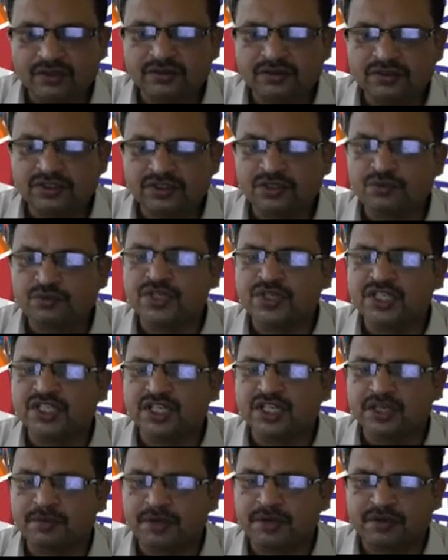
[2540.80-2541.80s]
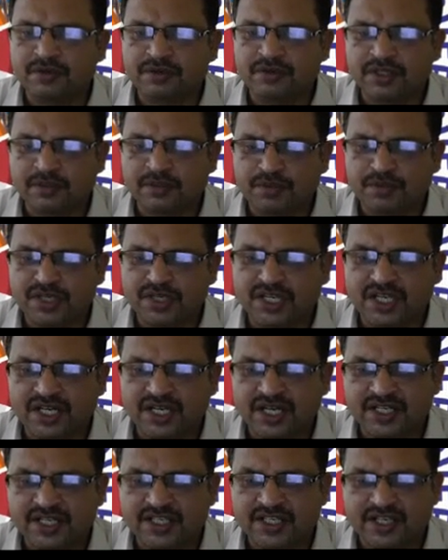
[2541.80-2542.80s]
the weaker between the pinion
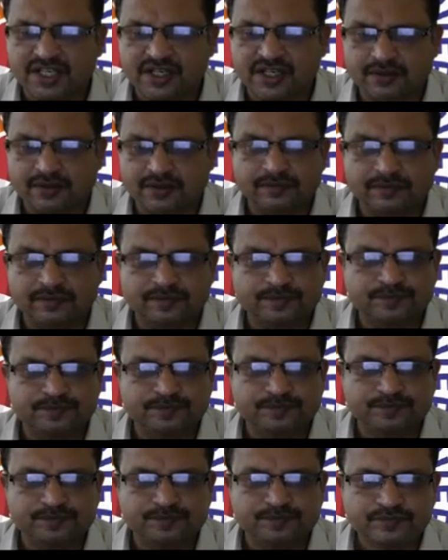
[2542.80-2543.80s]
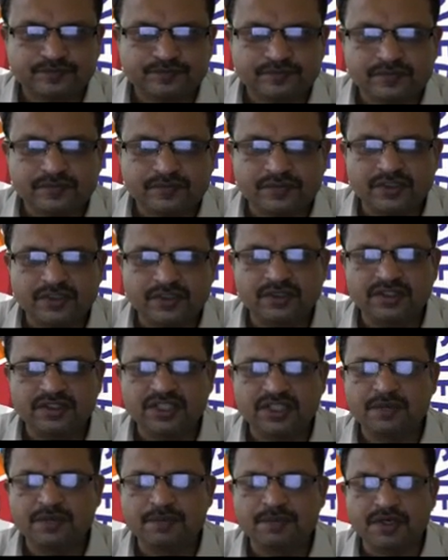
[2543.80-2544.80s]
and gear.
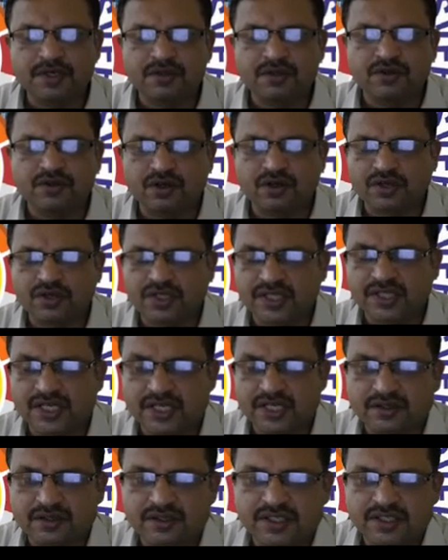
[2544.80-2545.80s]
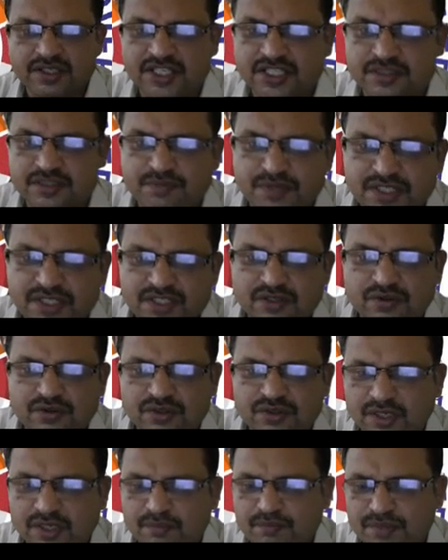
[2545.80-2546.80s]
Therefore, you are knowing that SB is equal to
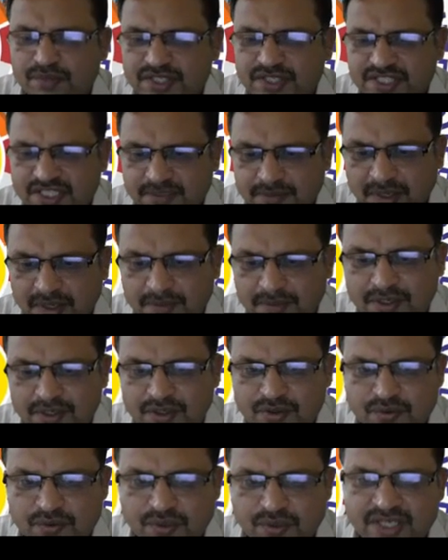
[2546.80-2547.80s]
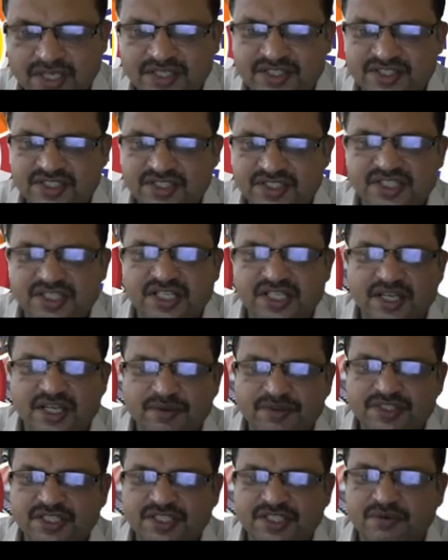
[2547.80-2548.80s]
MB sigma B into Y. This is the
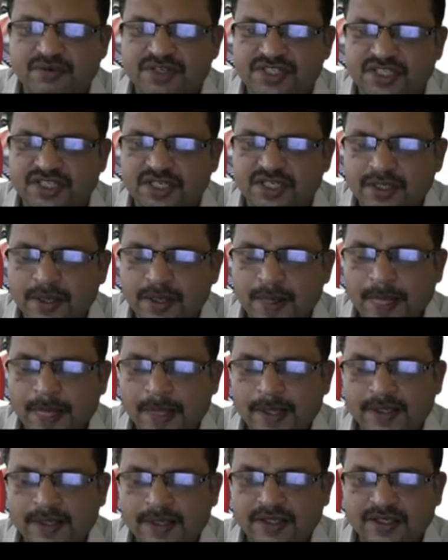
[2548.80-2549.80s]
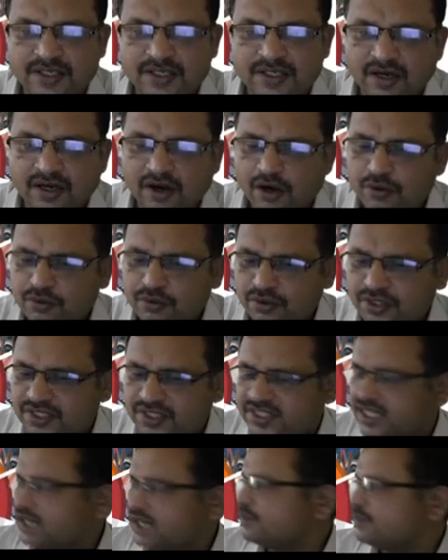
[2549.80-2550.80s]
Lewis equation. Now, how to decide